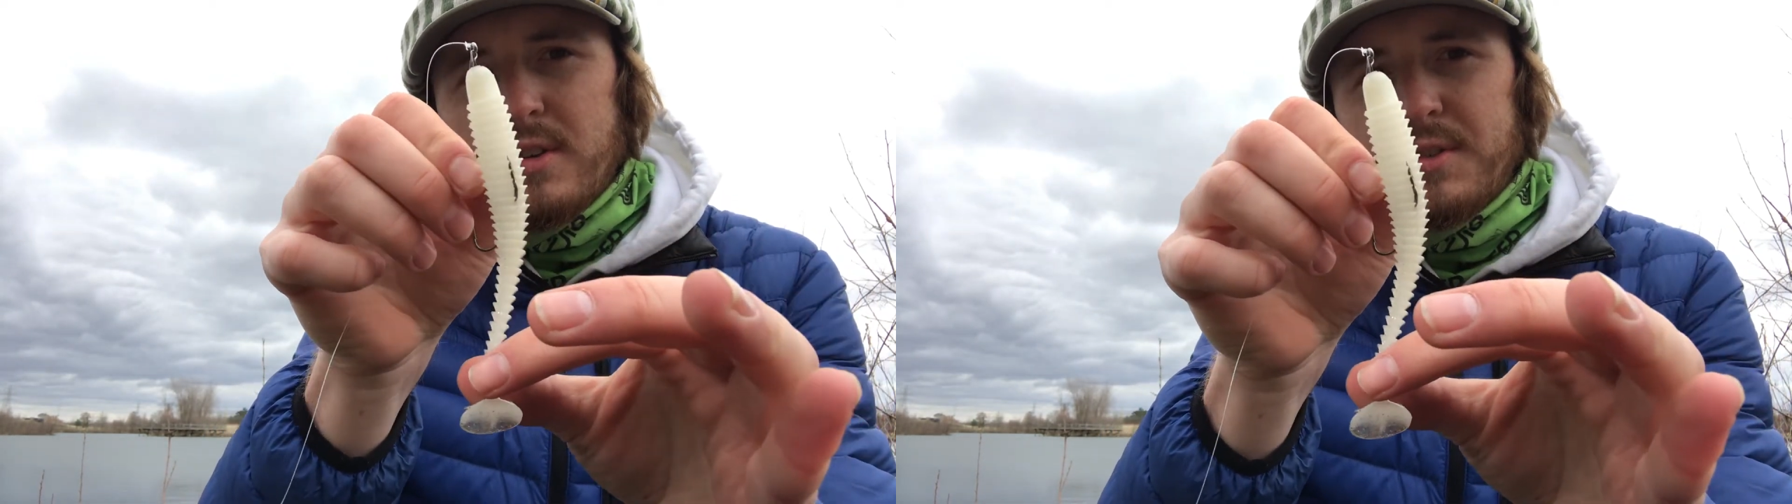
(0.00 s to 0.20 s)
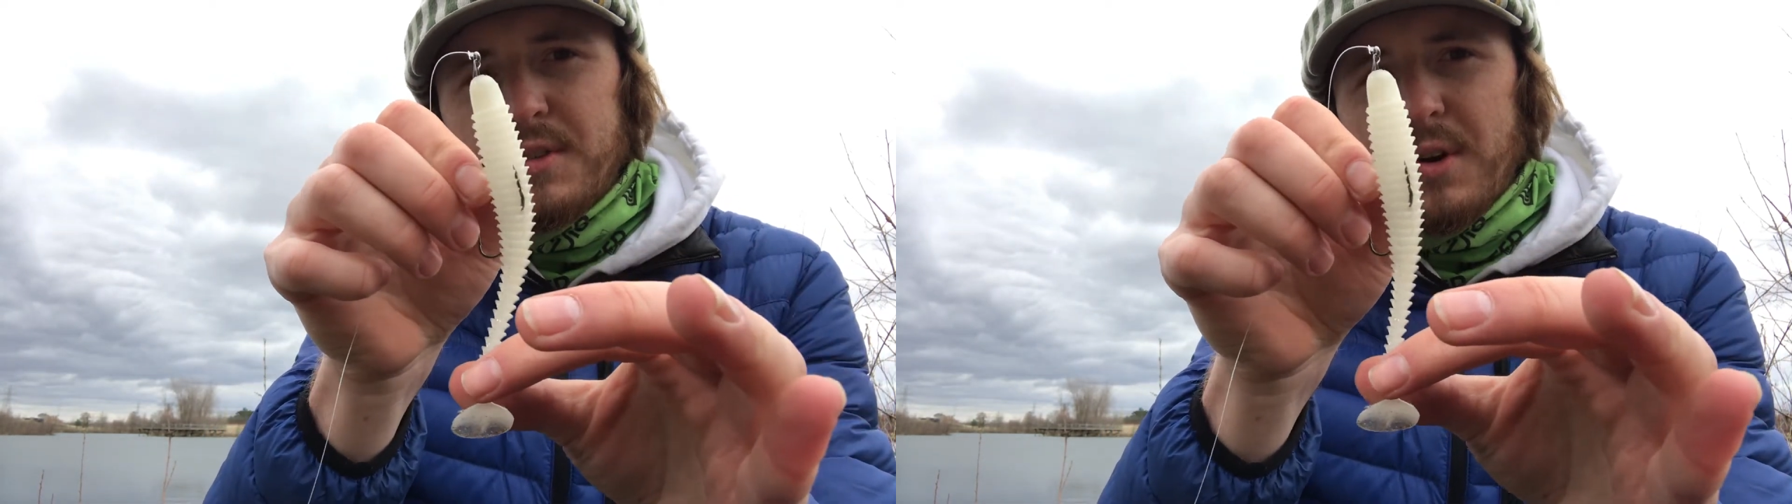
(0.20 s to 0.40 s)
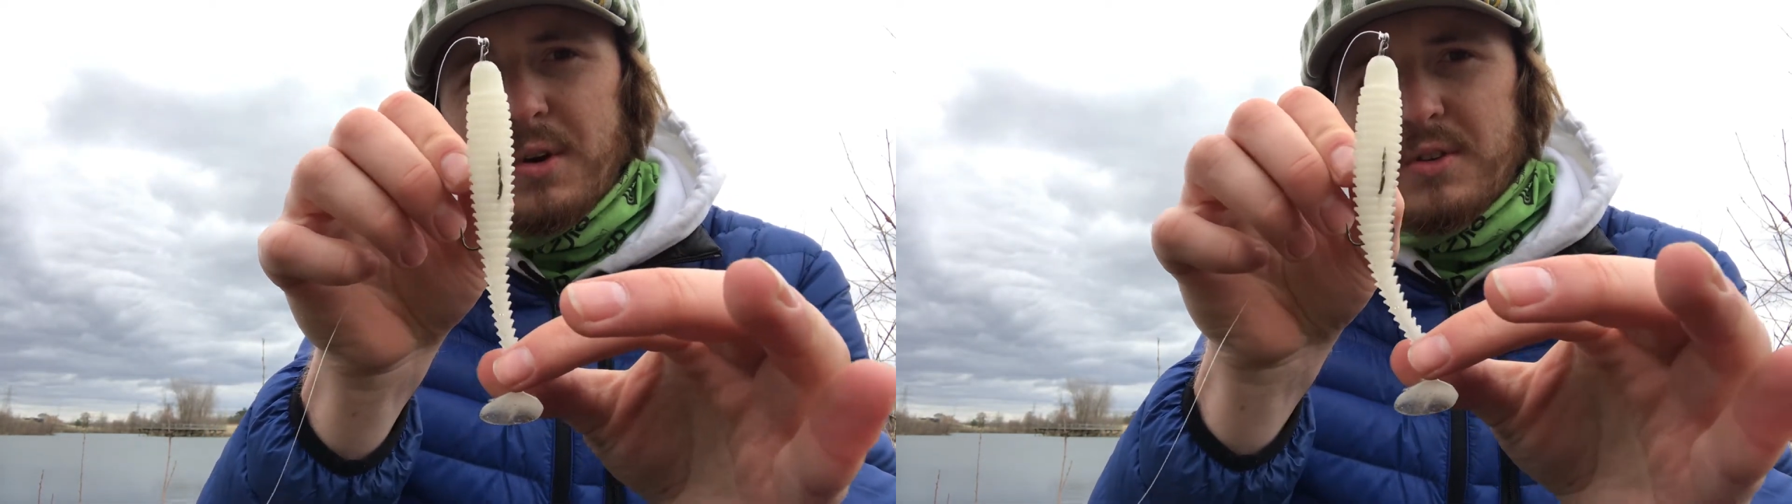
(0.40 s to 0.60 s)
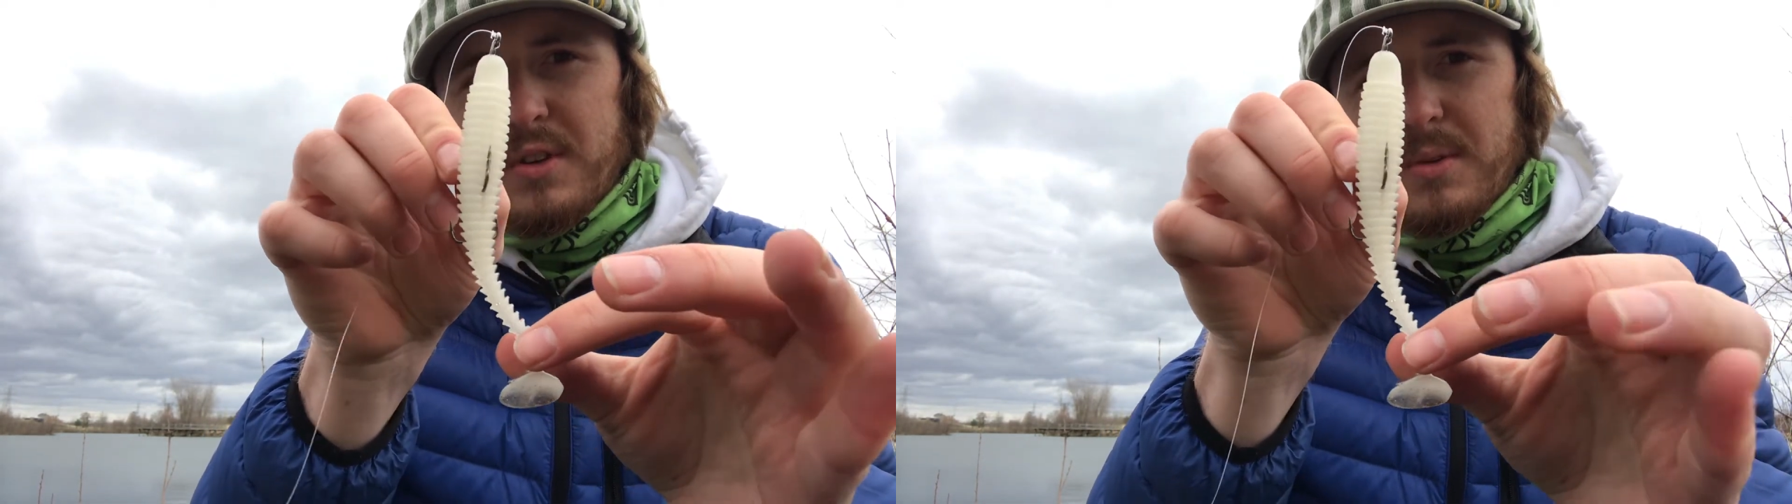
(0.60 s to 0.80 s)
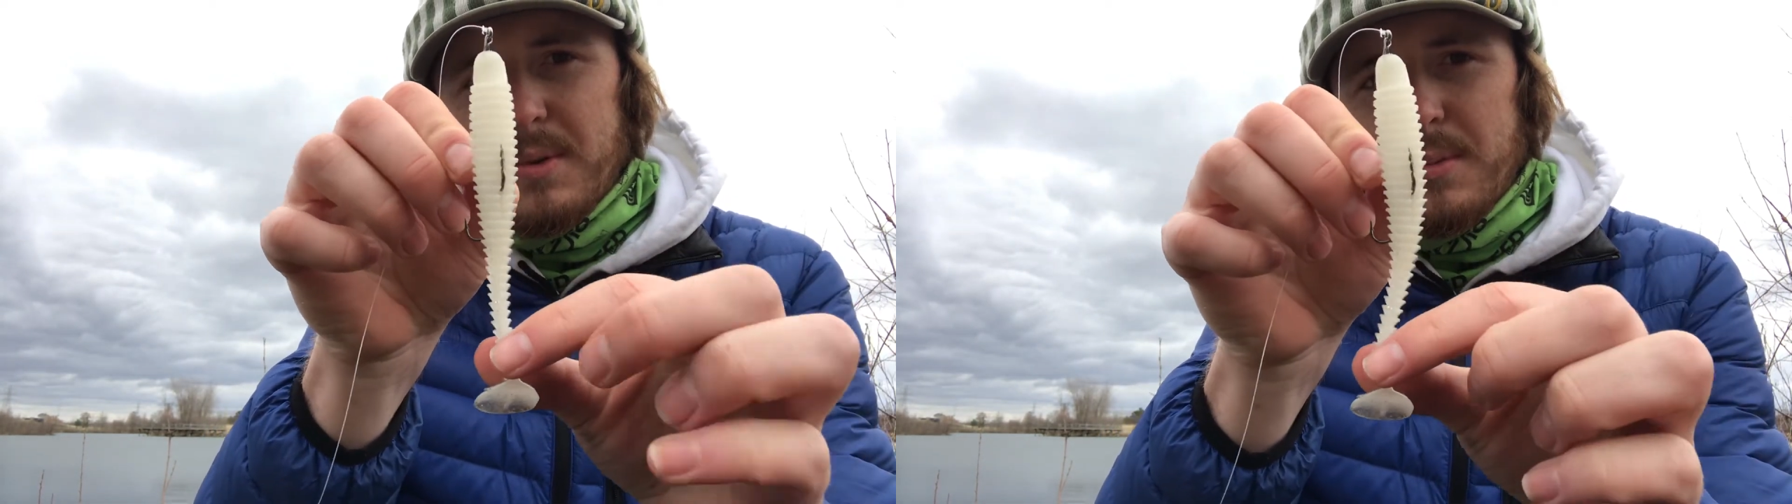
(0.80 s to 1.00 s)
So it's going
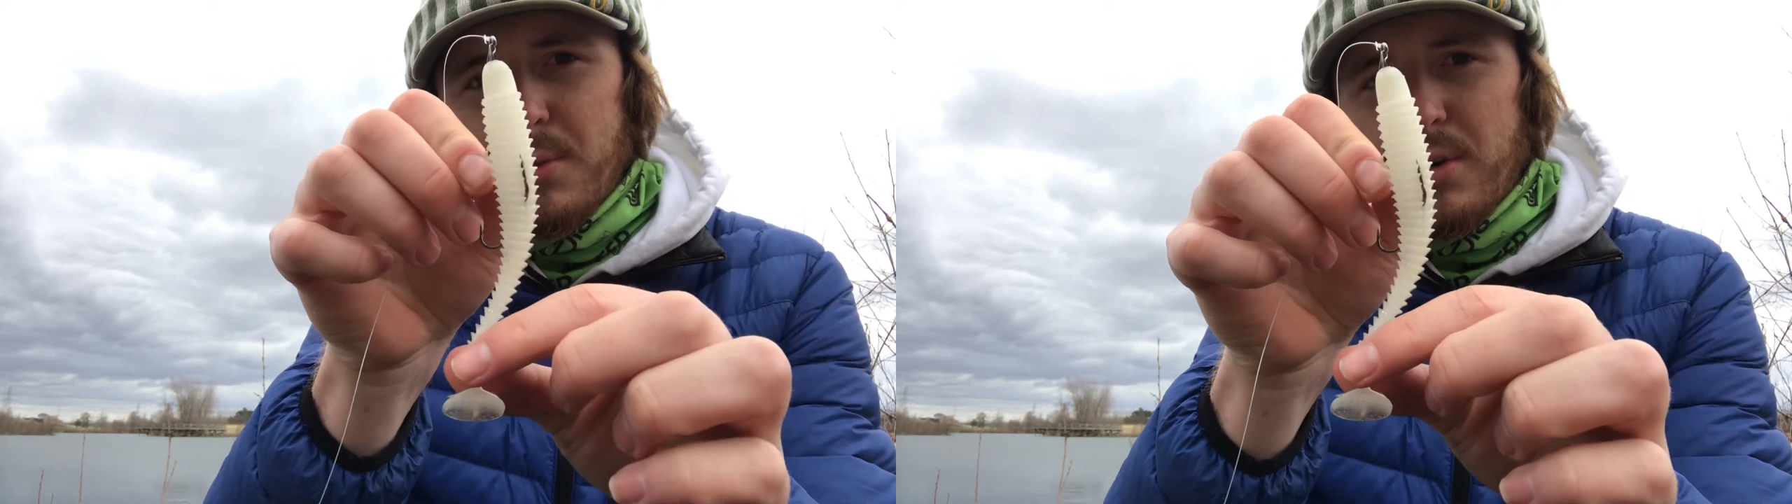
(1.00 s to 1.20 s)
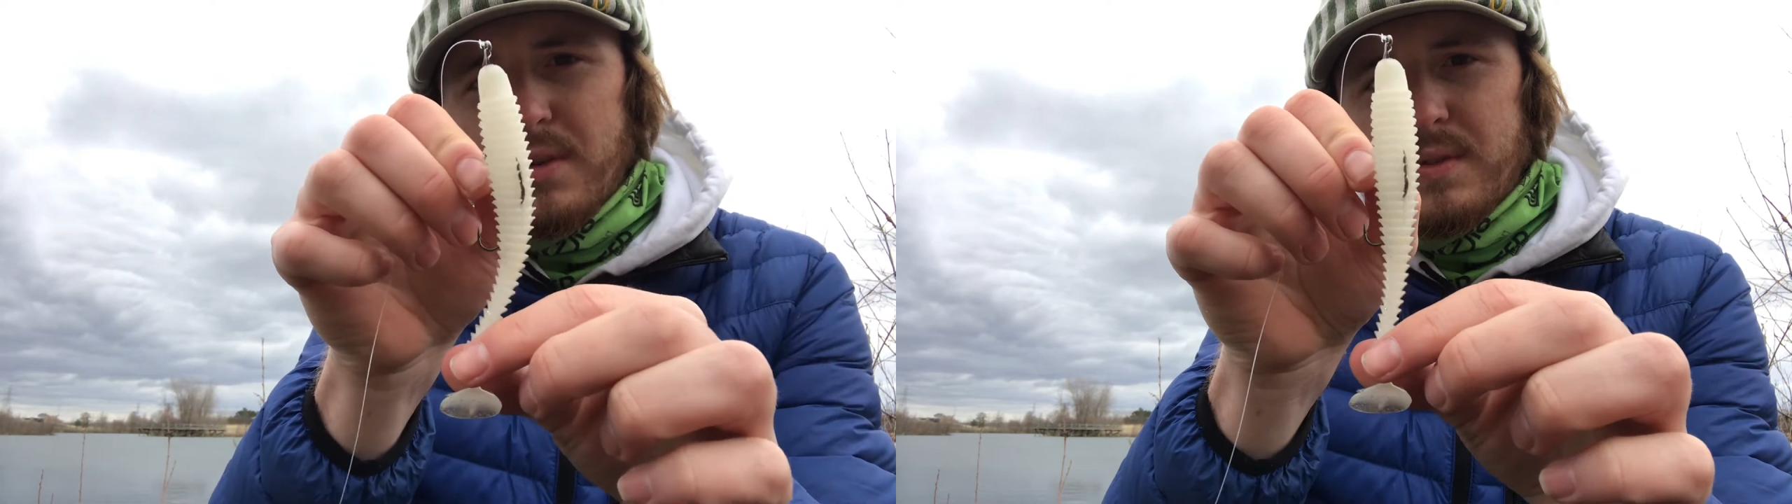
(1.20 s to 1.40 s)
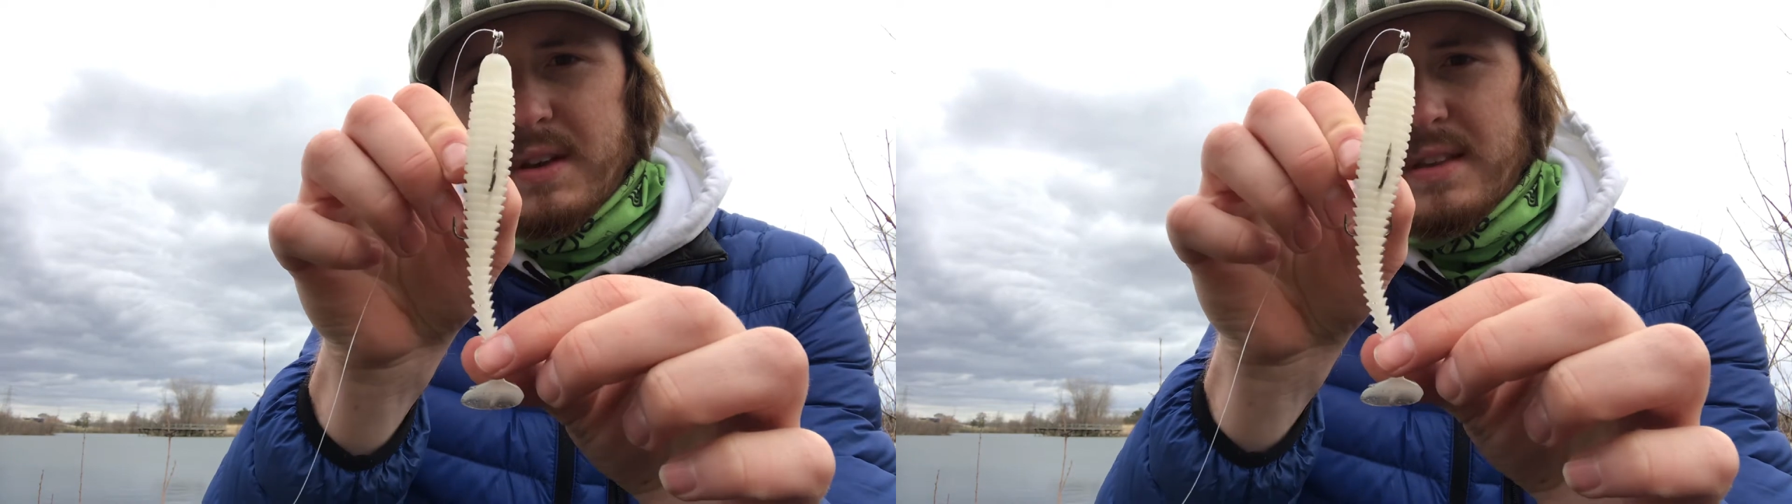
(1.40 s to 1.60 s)
to be more of like